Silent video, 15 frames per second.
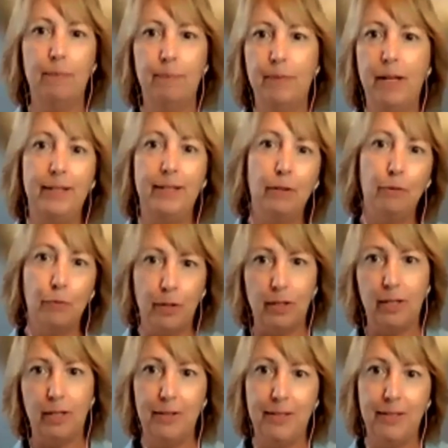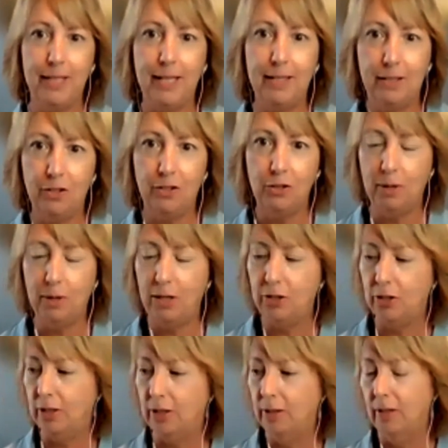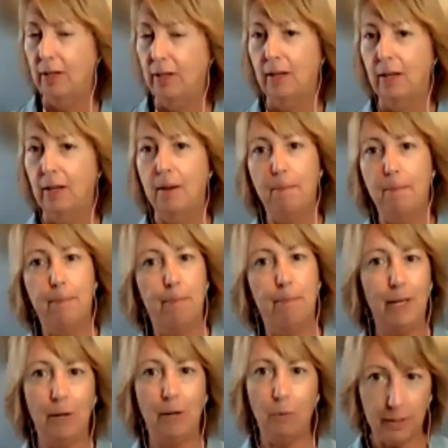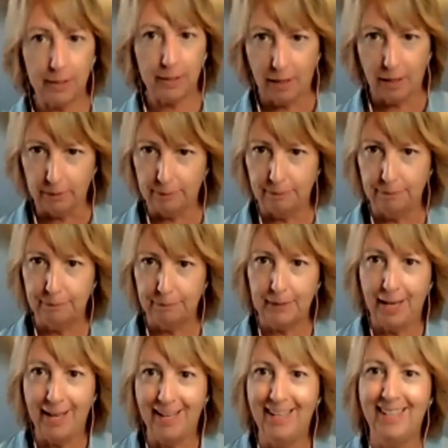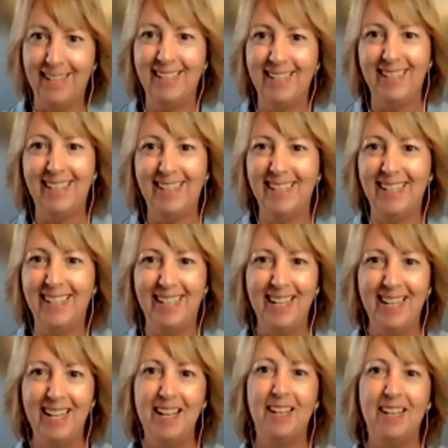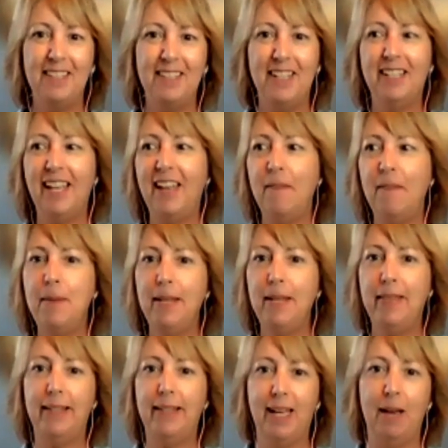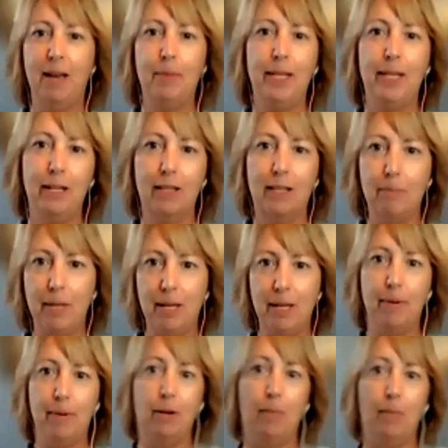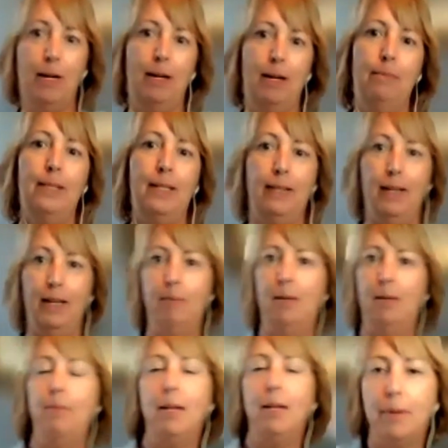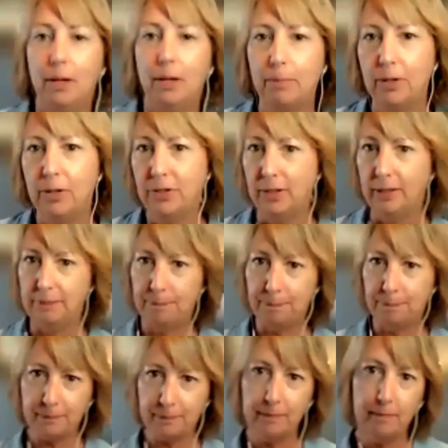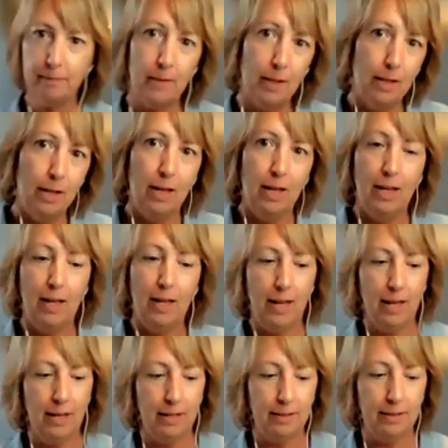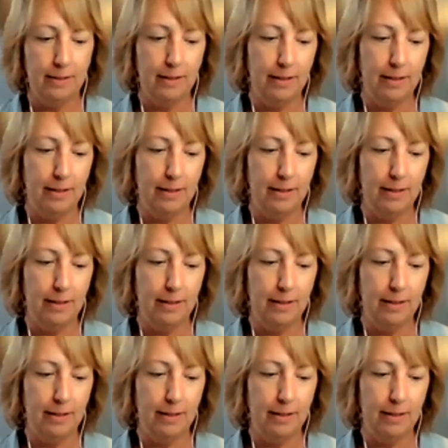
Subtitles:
a different custody situation, but it worked out because it gave me that time to heal and be a better mom to them and be a better person. And,